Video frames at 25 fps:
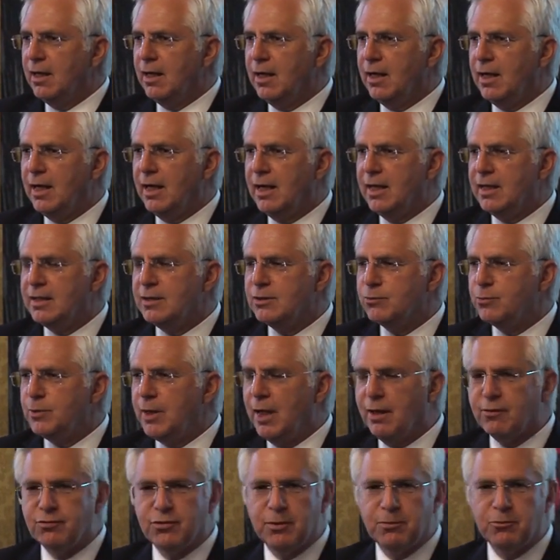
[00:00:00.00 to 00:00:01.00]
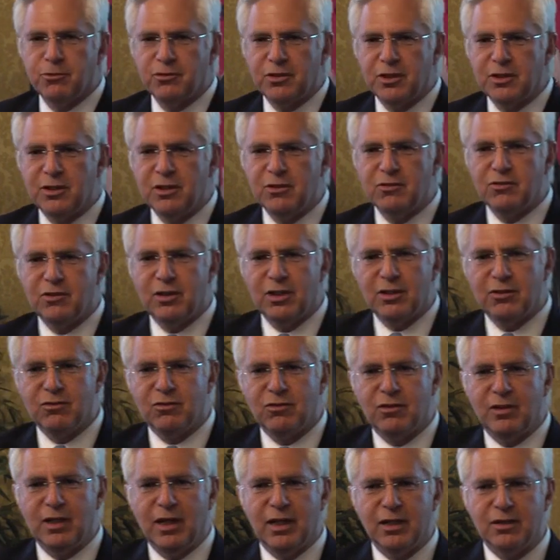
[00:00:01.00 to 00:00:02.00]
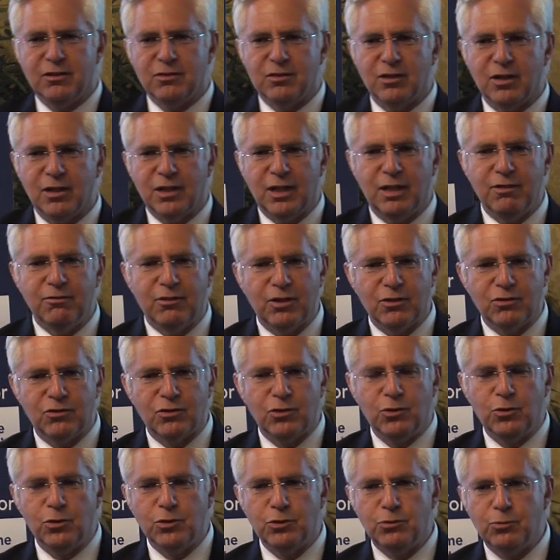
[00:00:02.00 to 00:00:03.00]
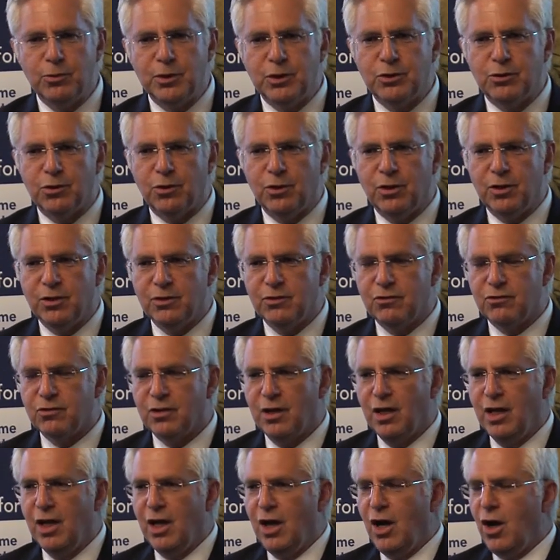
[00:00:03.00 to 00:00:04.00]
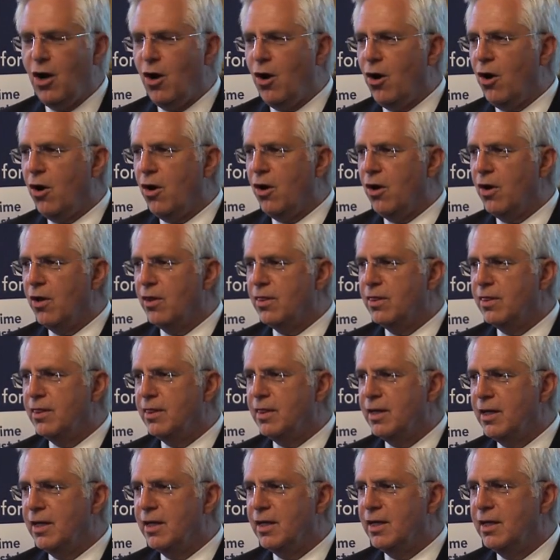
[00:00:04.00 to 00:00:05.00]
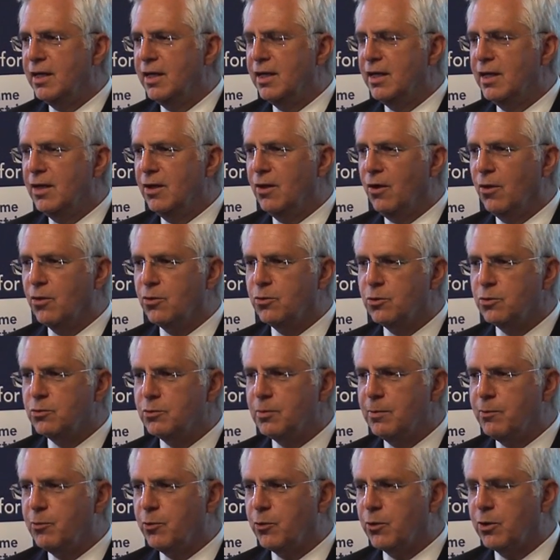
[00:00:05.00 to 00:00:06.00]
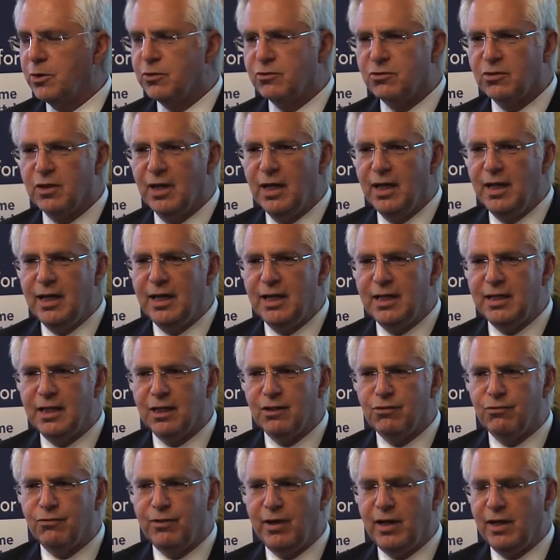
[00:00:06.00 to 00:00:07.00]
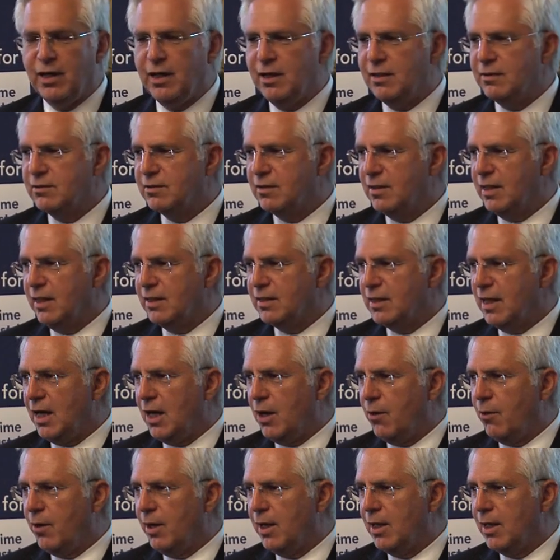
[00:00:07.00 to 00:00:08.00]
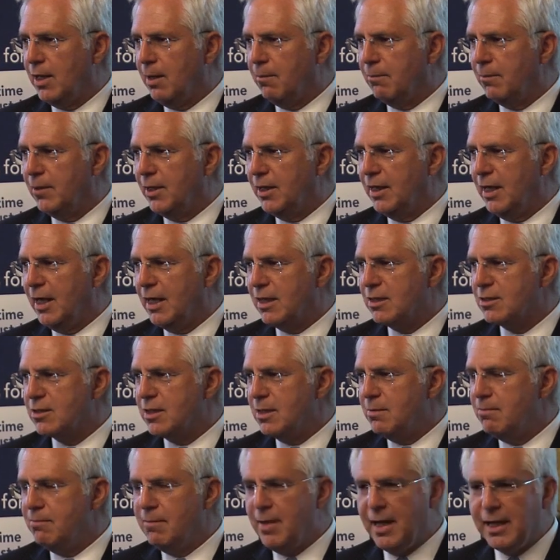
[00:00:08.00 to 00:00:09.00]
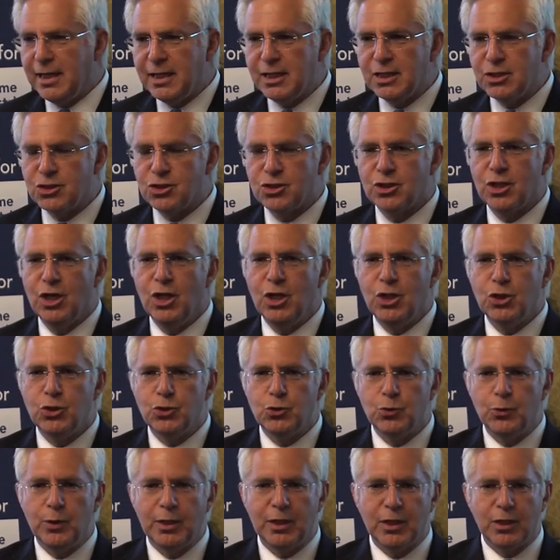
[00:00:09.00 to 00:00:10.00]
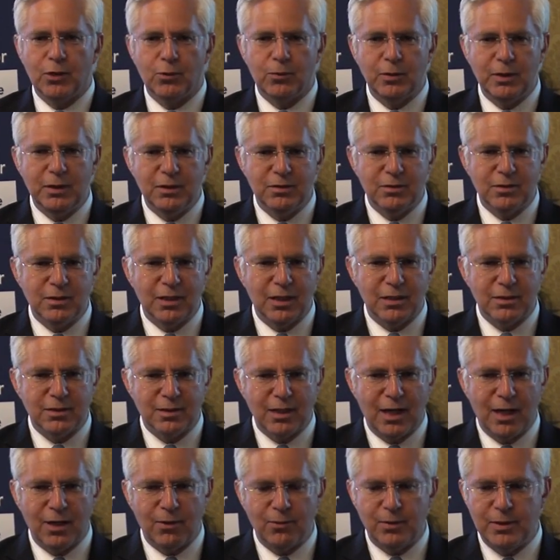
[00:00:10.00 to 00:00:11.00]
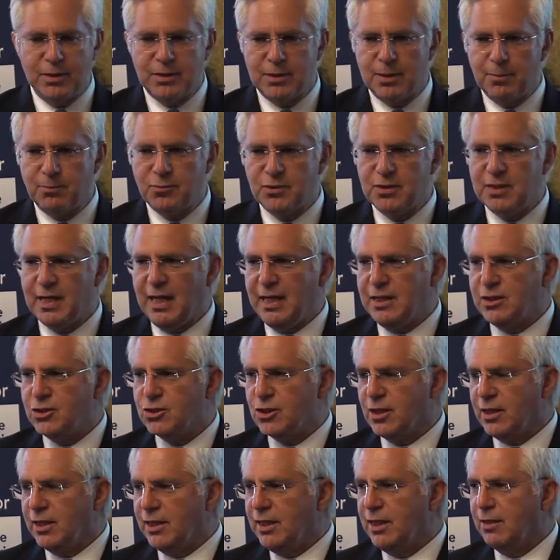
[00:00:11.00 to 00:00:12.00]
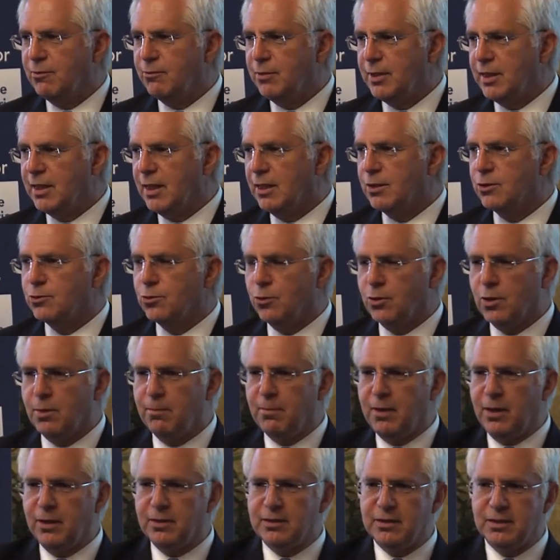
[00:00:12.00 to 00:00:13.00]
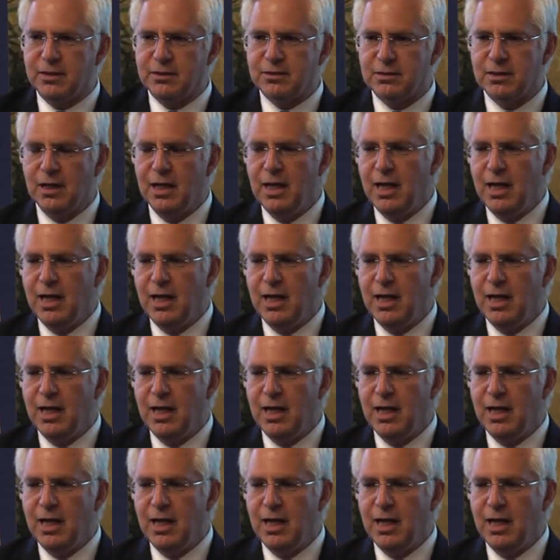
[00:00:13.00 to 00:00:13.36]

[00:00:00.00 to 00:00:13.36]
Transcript: And we have some statistics that give us good returns on, or good reports, in as far as that our alumni actually managed to increase their salary substantially, and we can talk about this